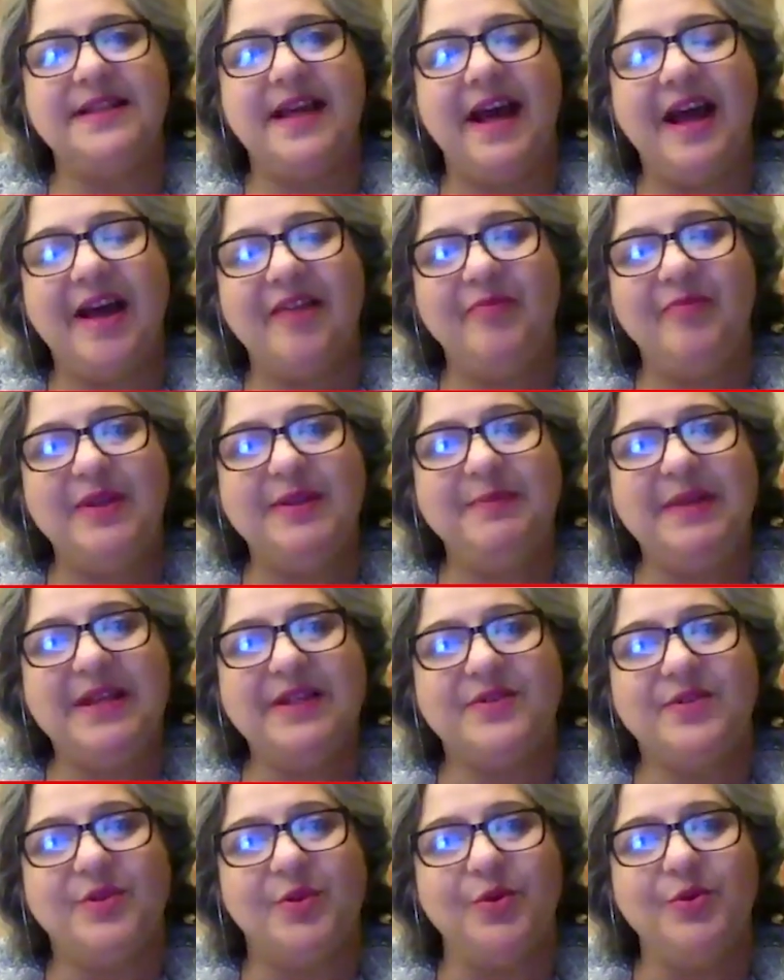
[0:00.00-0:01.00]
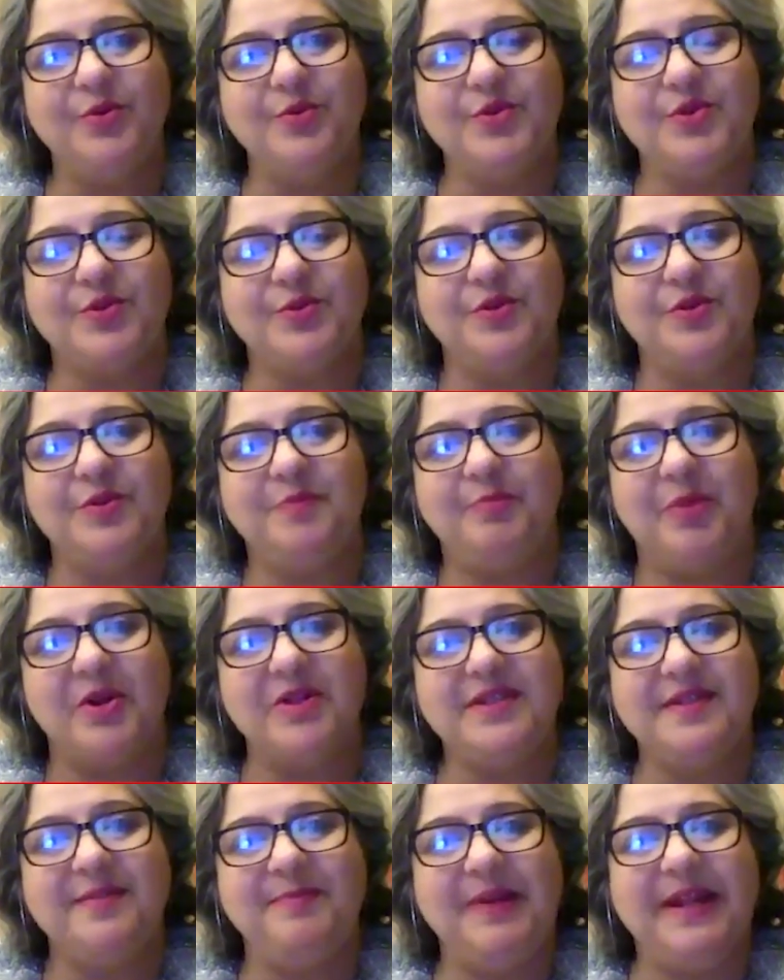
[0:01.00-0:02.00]
I have with me Sonu Sood,
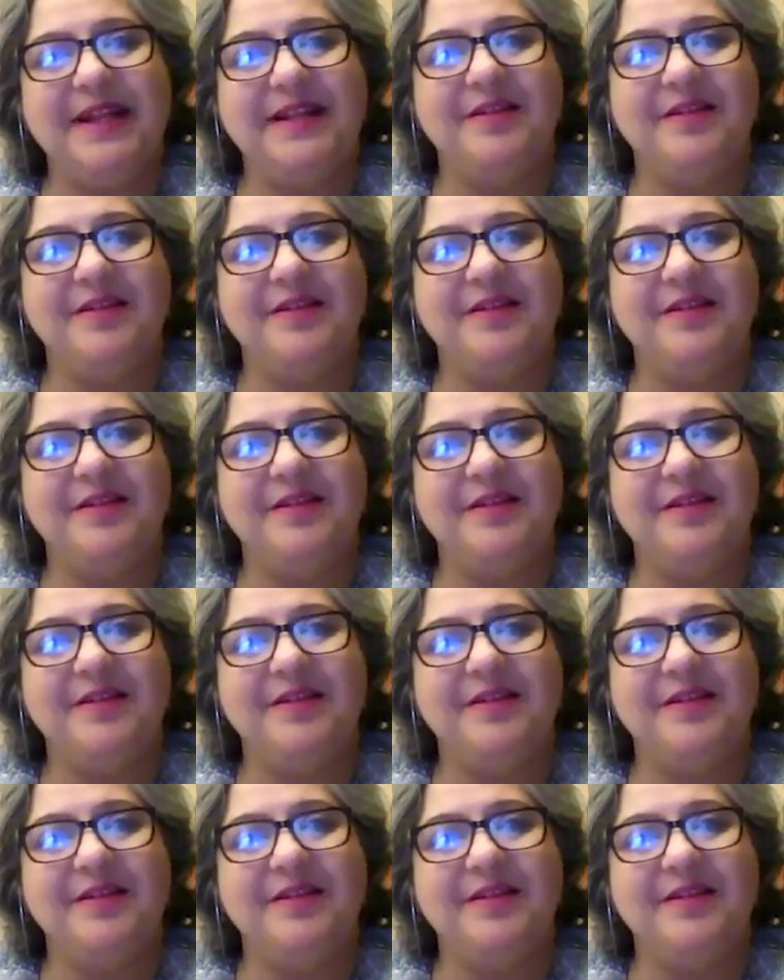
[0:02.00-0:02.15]
possibly